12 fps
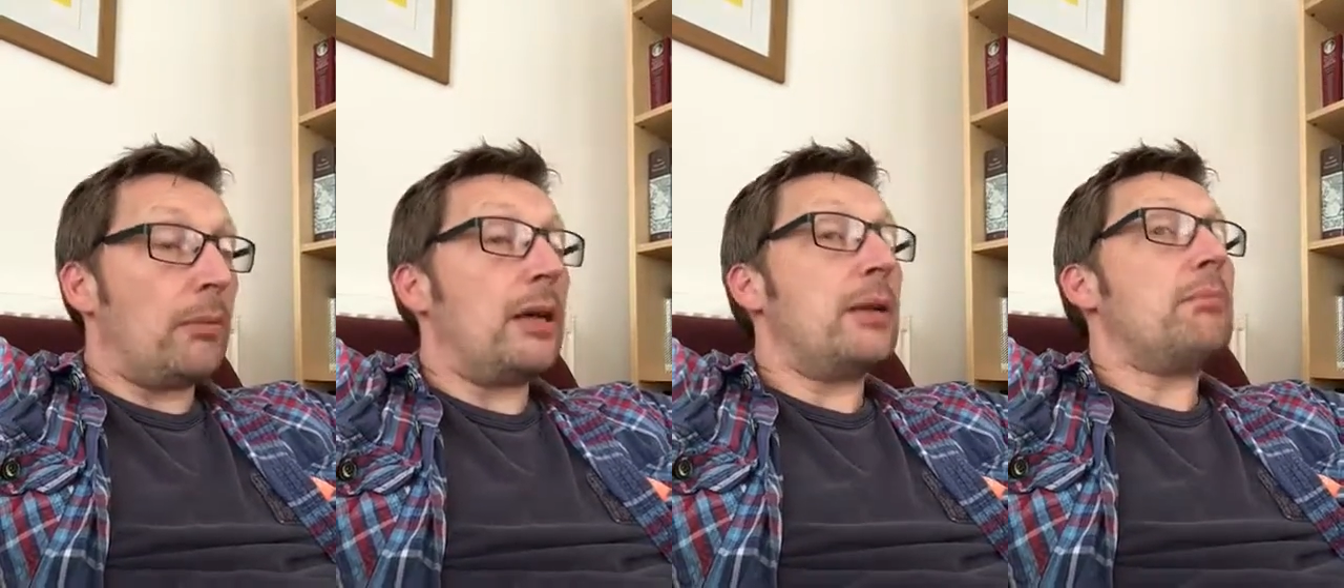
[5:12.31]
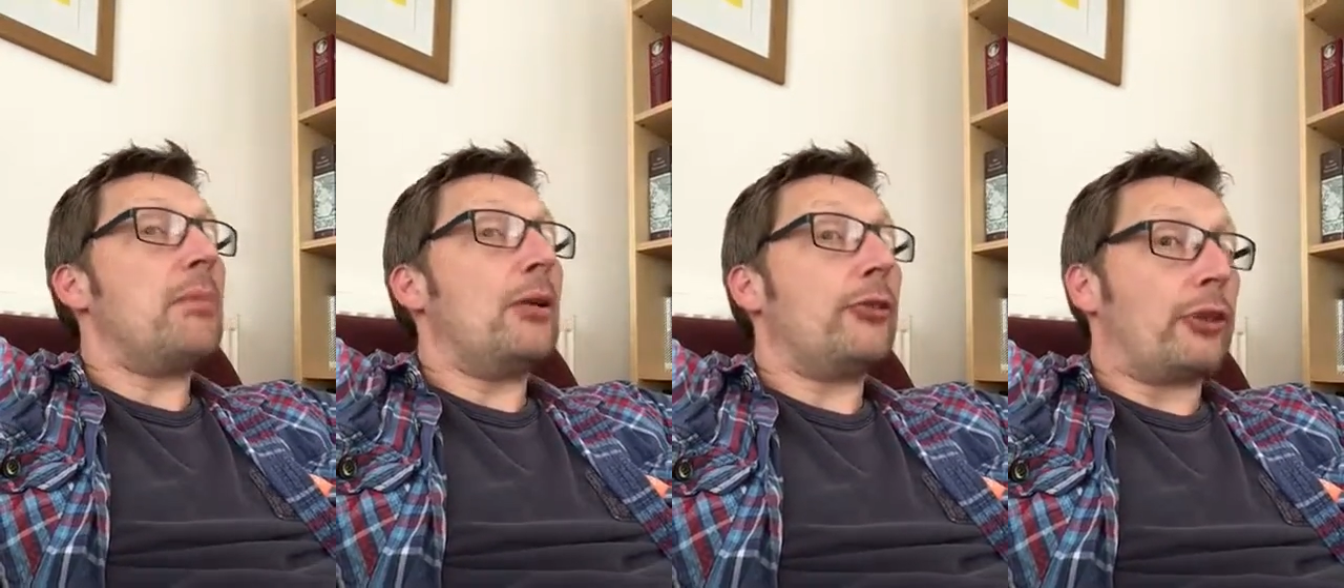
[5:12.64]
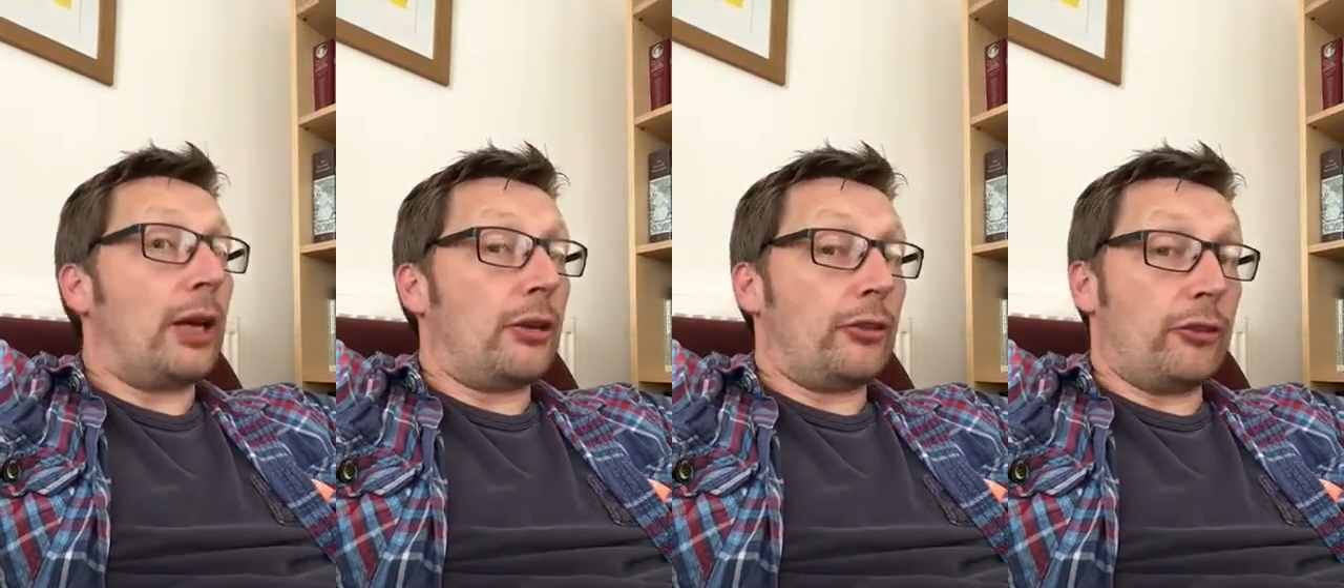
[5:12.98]
but in most
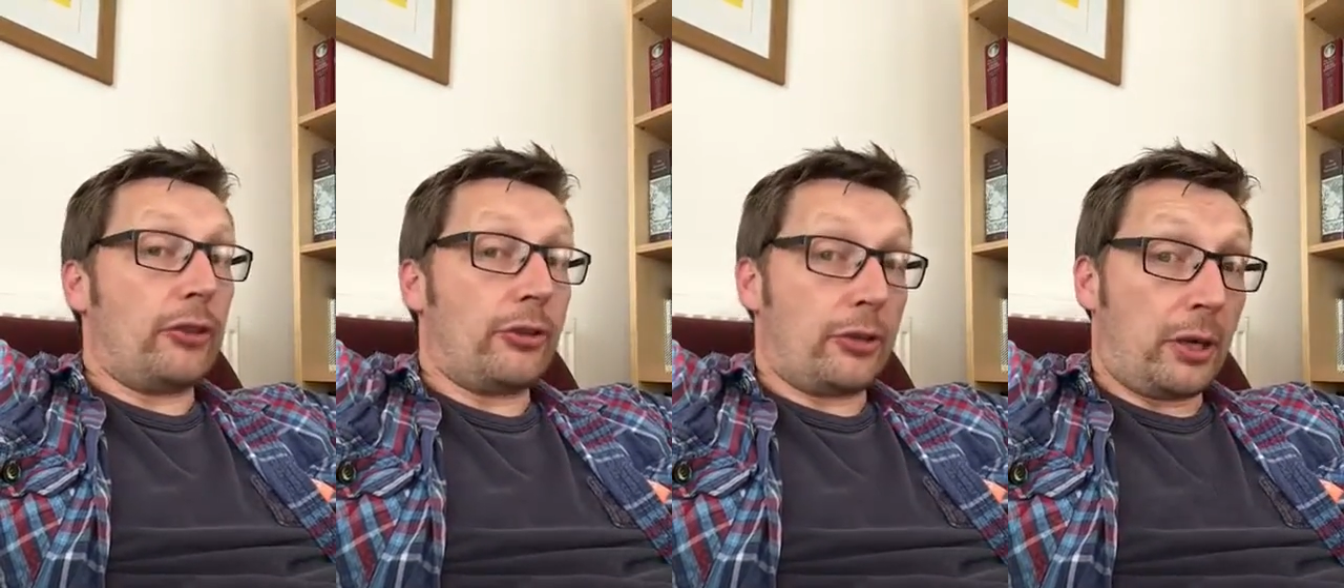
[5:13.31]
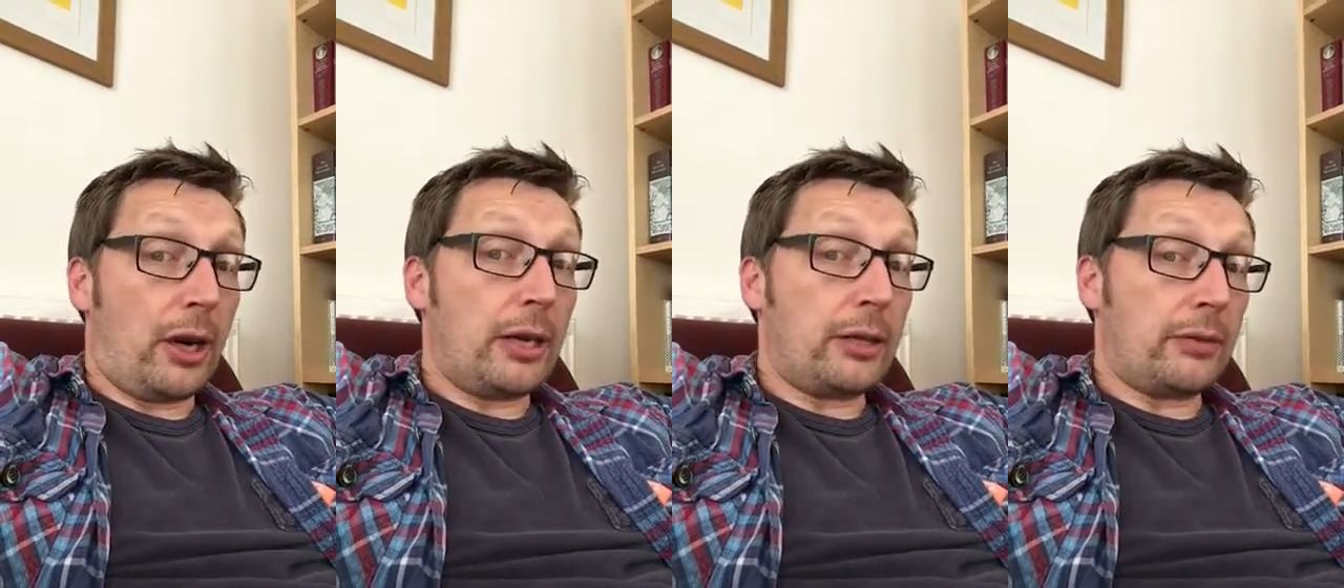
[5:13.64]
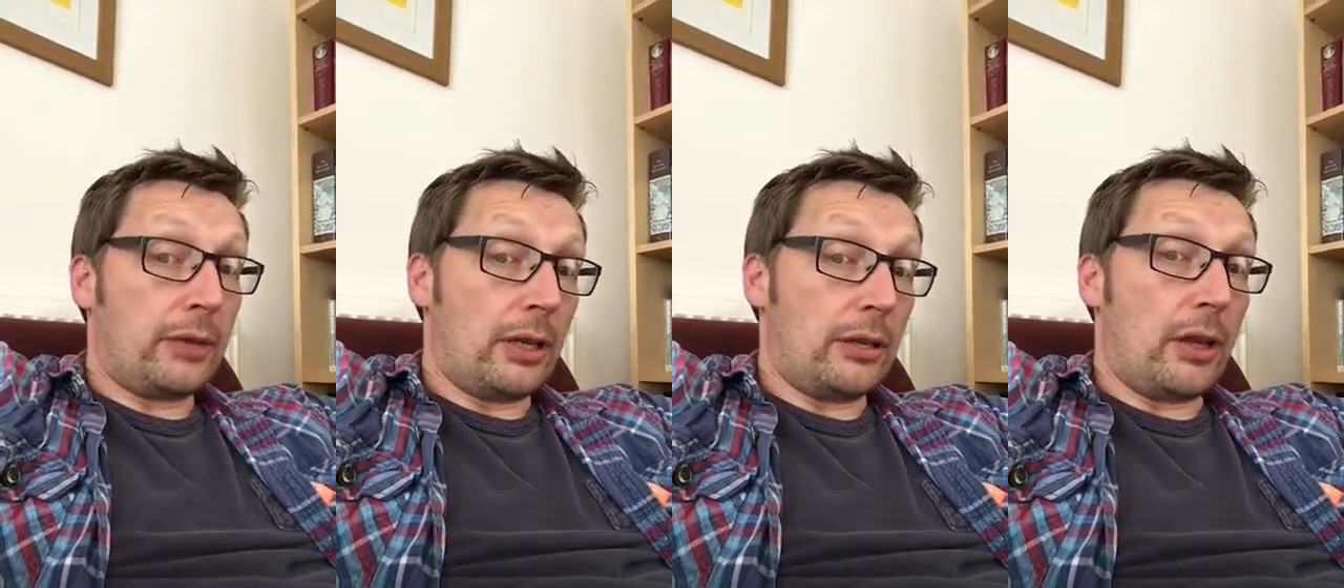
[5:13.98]
cases there's a kind
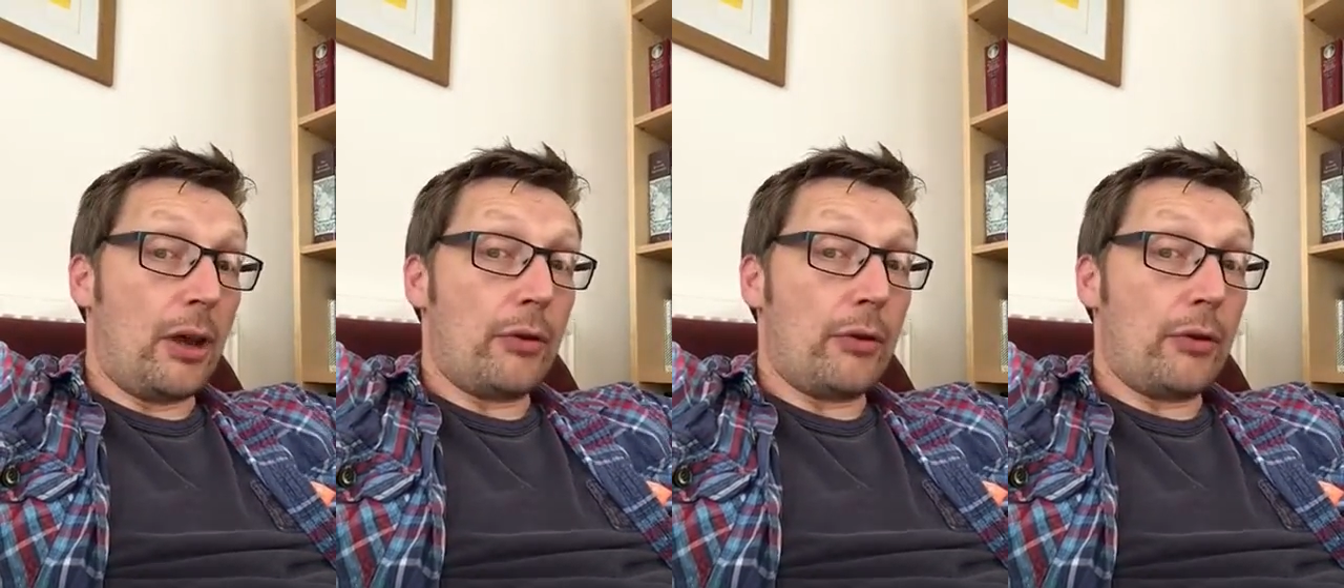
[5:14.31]
of an